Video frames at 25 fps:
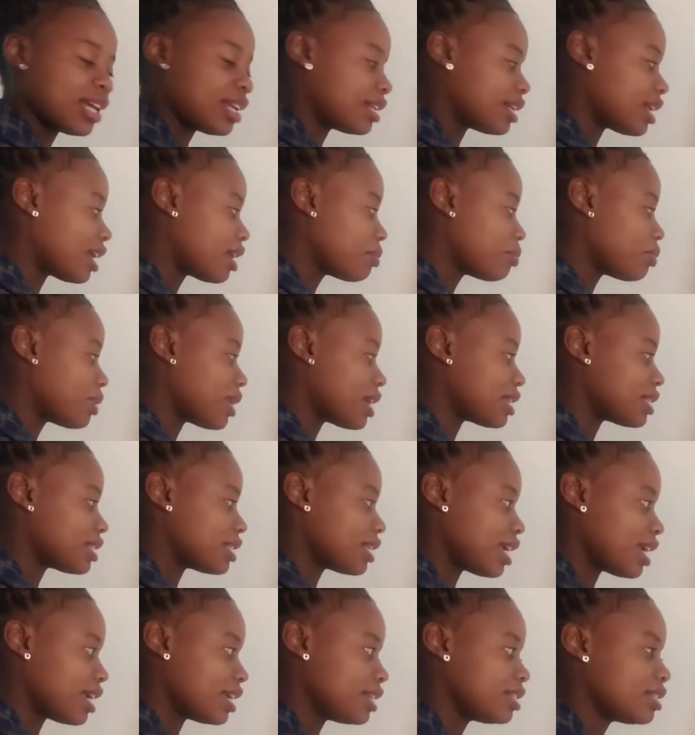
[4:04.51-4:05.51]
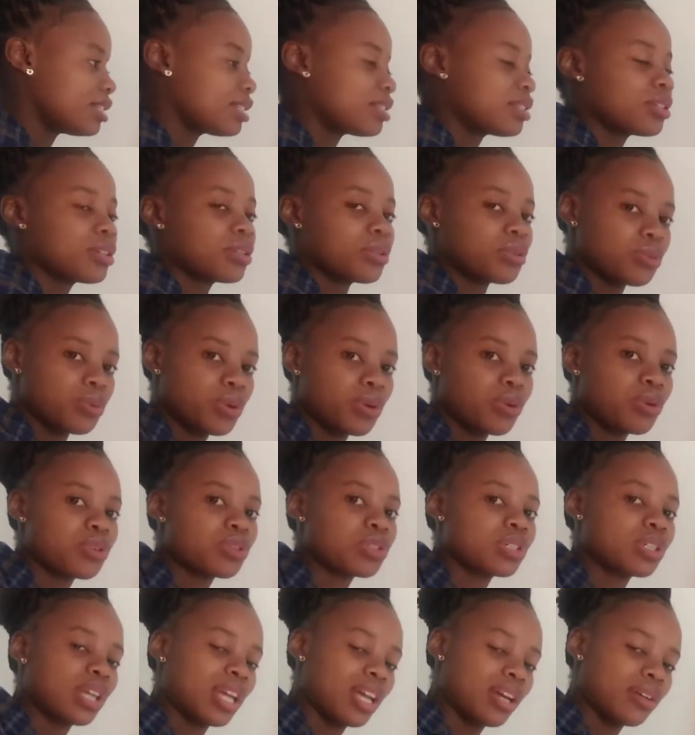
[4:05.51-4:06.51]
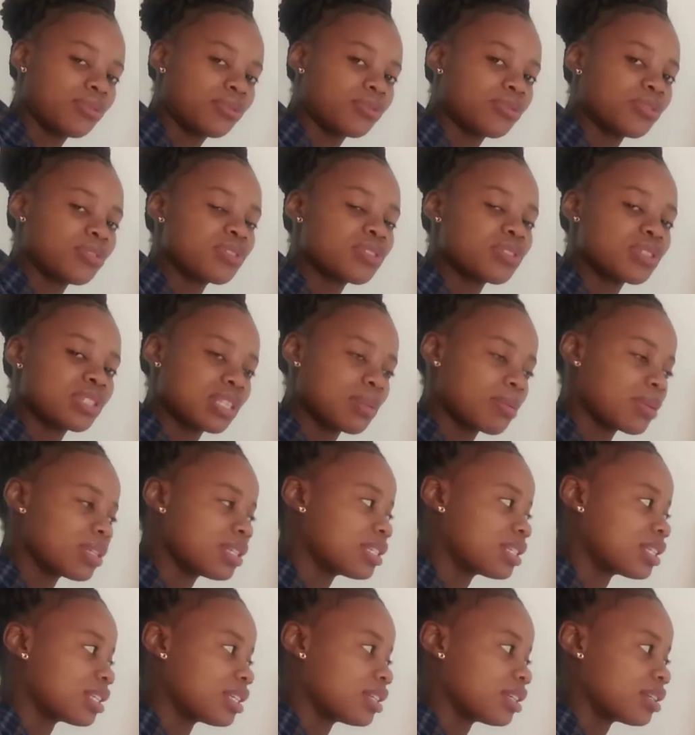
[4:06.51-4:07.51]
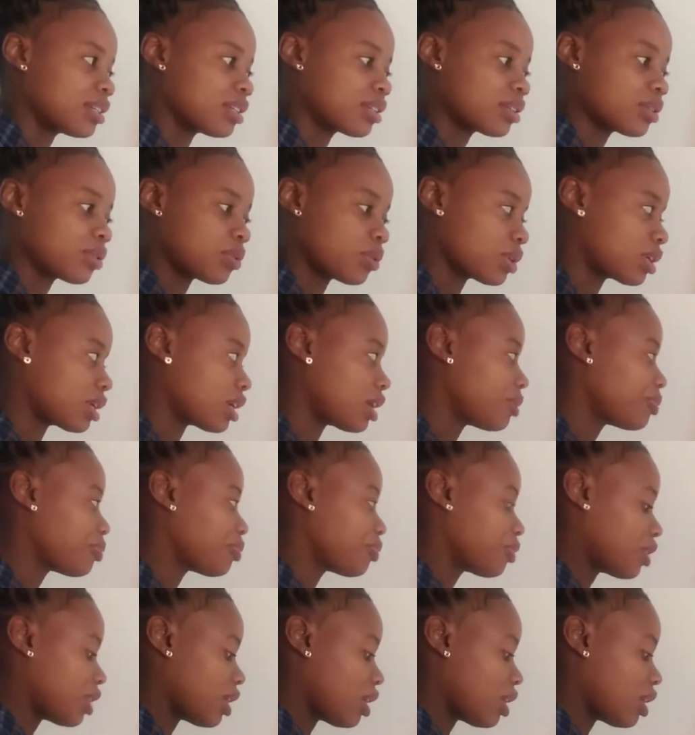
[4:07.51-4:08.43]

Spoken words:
9 plus 8, we're going to have 17, okay?